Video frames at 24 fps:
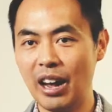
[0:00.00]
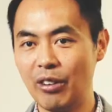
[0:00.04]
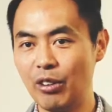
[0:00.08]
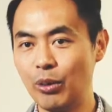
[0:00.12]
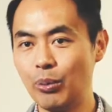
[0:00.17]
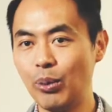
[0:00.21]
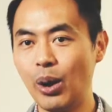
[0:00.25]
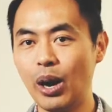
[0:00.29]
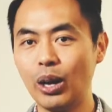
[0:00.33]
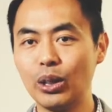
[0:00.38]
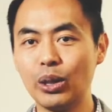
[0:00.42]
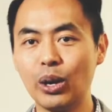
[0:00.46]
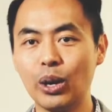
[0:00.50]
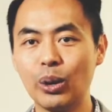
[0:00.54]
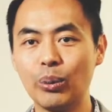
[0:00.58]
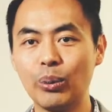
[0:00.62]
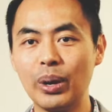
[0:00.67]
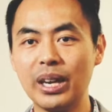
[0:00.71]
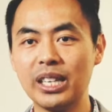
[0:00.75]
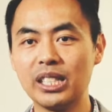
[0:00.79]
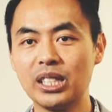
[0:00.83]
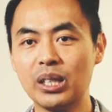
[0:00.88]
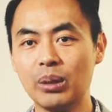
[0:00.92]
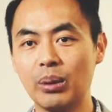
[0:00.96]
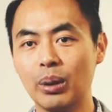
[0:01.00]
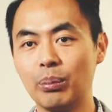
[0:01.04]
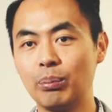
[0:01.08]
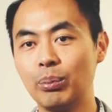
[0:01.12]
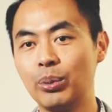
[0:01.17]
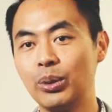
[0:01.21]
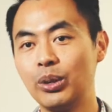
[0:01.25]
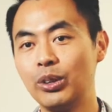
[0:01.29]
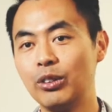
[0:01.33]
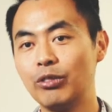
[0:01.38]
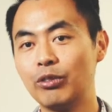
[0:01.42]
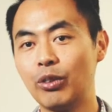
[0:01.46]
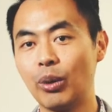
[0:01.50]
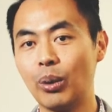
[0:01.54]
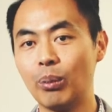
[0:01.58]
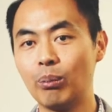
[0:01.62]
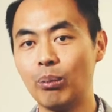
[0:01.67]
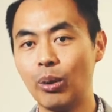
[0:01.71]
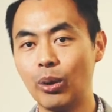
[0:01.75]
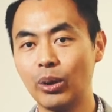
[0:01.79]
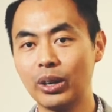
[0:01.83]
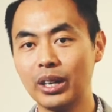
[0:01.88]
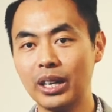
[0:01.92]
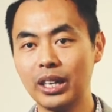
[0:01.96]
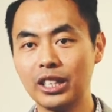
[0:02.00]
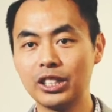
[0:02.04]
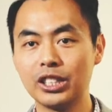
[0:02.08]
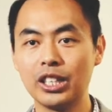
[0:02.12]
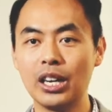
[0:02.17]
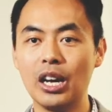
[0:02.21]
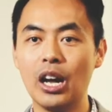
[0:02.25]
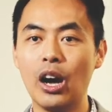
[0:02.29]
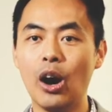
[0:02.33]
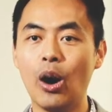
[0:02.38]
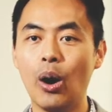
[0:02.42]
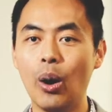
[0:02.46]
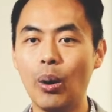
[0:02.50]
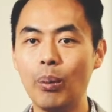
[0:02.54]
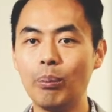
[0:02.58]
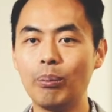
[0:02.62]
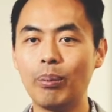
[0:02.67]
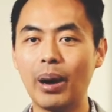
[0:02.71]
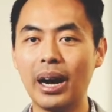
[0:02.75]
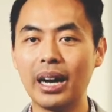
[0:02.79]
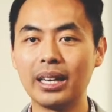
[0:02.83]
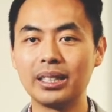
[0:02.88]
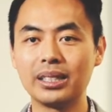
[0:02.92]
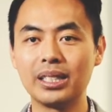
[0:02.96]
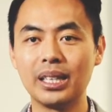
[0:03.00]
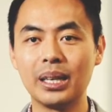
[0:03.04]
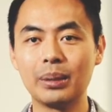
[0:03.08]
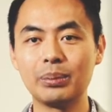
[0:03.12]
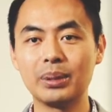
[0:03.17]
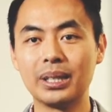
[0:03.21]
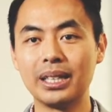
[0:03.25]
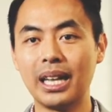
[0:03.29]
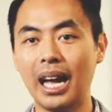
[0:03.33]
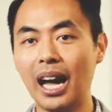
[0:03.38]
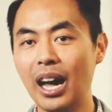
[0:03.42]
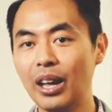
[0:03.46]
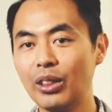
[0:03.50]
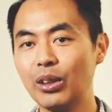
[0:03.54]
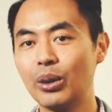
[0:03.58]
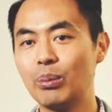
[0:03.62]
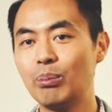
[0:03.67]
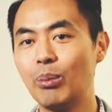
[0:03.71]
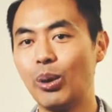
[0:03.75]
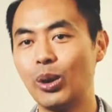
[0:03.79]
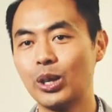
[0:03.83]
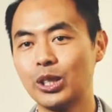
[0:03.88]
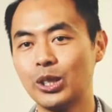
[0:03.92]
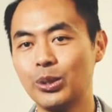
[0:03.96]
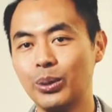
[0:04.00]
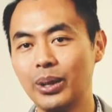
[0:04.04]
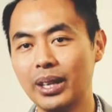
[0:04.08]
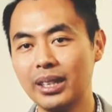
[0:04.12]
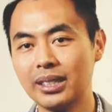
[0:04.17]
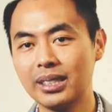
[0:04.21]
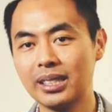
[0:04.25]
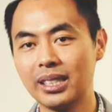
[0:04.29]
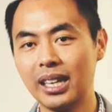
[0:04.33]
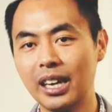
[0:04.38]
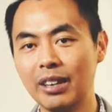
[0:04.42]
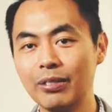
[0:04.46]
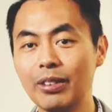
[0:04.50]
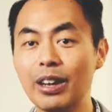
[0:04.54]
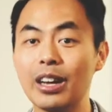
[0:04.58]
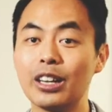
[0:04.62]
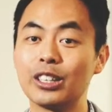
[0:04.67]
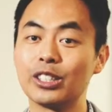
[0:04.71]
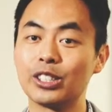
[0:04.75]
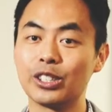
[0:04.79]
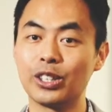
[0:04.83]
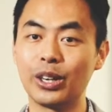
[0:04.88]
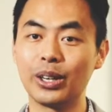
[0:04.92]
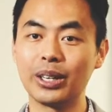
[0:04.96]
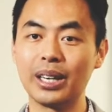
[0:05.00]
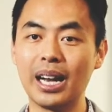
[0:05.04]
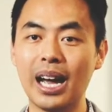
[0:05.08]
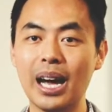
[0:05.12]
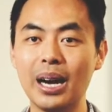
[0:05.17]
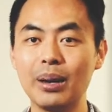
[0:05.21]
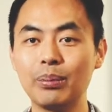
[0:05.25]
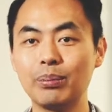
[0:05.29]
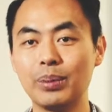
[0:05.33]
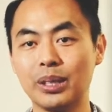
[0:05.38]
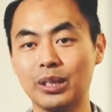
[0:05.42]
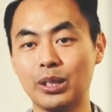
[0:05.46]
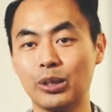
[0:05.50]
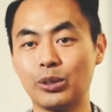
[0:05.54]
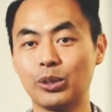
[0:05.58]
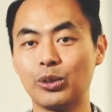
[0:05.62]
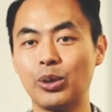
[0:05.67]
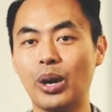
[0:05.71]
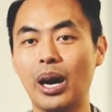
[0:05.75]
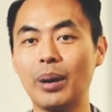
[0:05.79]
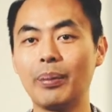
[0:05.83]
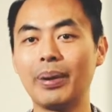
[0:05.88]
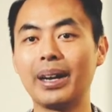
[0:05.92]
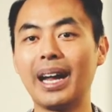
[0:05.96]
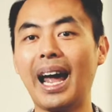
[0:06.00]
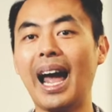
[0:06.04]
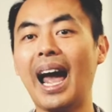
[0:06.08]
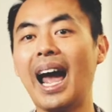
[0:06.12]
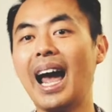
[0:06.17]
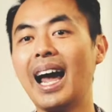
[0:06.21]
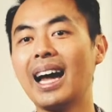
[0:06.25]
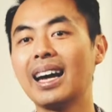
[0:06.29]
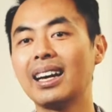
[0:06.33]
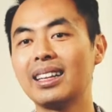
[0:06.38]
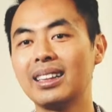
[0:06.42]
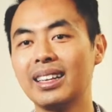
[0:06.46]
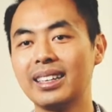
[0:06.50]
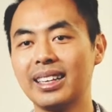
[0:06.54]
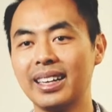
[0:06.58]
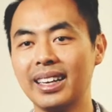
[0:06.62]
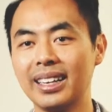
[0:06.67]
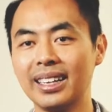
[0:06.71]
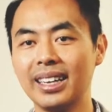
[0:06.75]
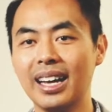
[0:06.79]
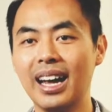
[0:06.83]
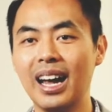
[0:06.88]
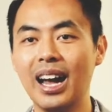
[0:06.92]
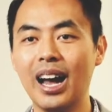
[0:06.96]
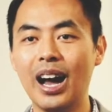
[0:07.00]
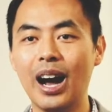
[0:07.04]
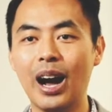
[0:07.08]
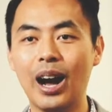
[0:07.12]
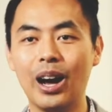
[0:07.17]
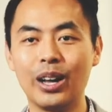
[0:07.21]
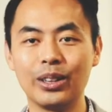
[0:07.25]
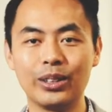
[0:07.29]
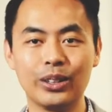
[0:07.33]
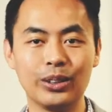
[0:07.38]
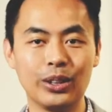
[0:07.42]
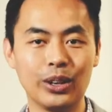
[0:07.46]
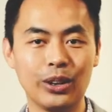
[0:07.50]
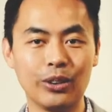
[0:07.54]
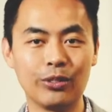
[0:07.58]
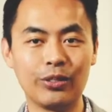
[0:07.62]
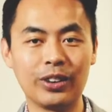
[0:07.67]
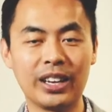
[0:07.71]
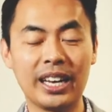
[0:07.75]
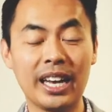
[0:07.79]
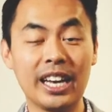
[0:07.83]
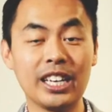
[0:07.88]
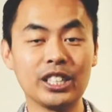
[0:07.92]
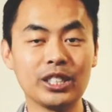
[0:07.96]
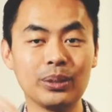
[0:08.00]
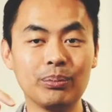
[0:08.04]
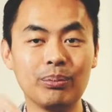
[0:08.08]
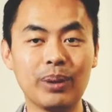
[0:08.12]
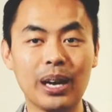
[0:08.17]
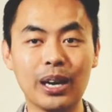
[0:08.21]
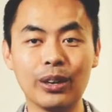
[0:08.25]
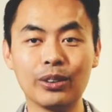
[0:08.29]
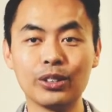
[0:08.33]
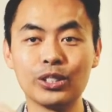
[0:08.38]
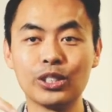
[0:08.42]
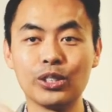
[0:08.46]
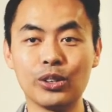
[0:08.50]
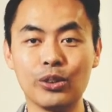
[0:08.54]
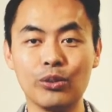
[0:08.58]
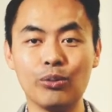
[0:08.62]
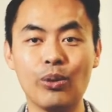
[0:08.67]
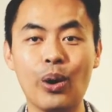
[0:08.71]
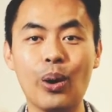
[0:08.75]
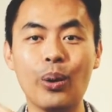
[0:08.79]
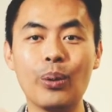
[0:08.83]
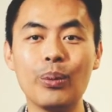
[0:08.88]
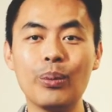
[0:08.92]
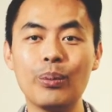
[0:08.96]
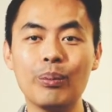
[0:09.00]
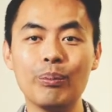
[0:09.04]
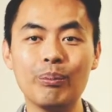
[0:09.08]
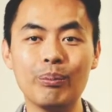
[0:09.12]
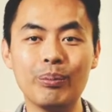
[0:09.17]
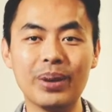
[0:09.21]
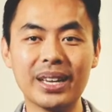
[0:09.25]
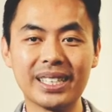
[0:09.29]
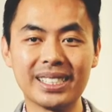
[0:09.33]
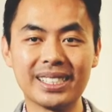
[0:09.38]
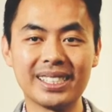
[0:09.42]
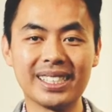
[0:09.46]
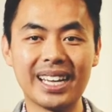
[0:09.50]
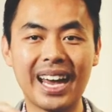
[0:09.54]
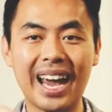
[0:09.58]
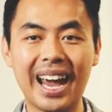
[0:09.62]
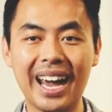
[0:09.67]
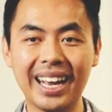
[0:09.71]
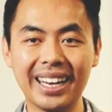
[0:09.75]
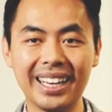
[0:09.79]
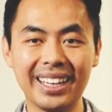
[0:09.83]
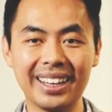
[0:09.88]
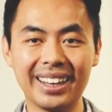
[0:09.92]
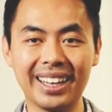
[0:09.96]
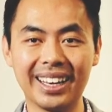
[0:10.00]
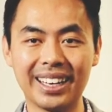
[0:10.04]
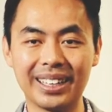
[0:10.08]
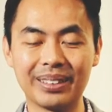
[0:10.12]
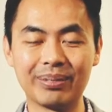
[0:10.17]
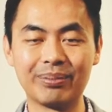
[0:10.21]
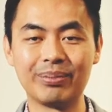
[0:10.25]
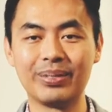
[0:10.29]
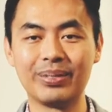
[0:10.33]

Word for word: you want to learn ways to improve for a mortgage, home buying tips and other mortgage related stuff, start now by subscribing and clicking on the notification bell so you won't miss anything.